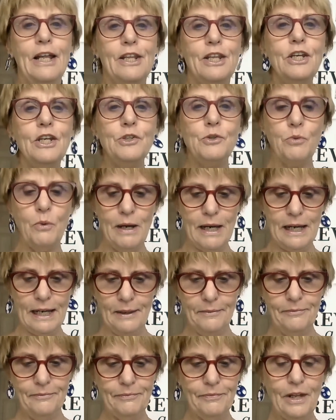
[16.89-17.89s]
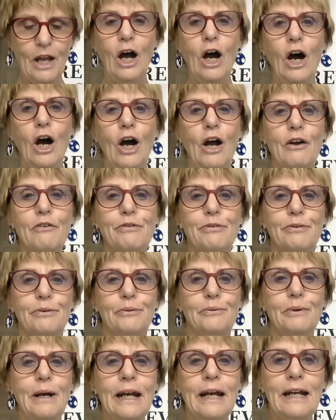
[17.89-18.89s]
This week, I've
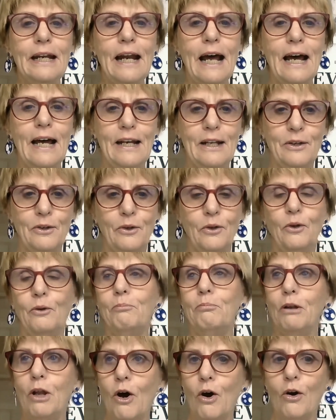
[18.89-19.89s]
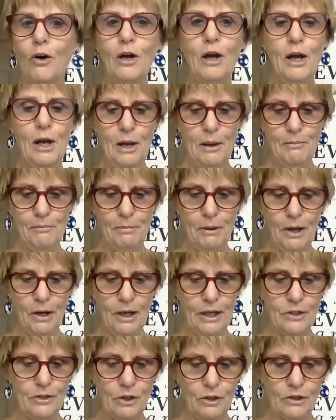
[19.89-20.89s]
read an article or blog
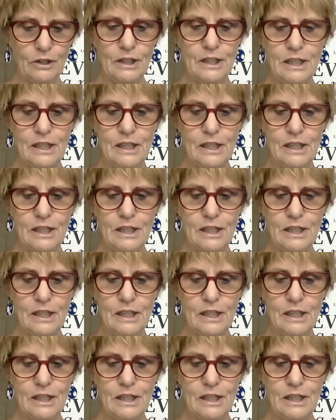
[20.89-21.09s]
by Dr.